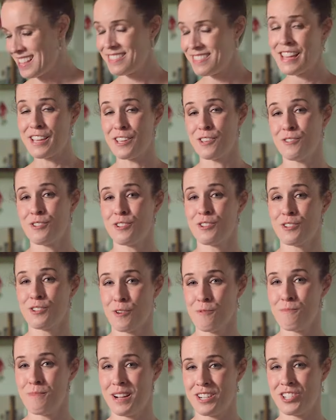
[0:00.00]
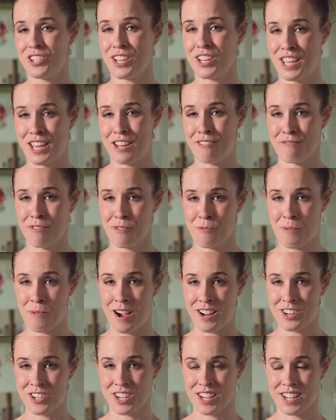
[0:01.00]
Thank you so much again for
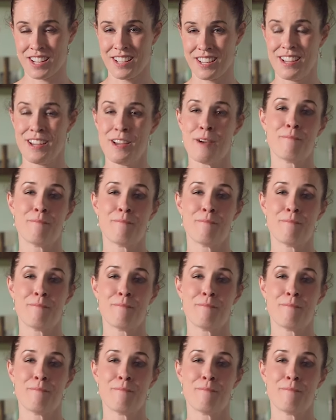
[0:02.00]
watching.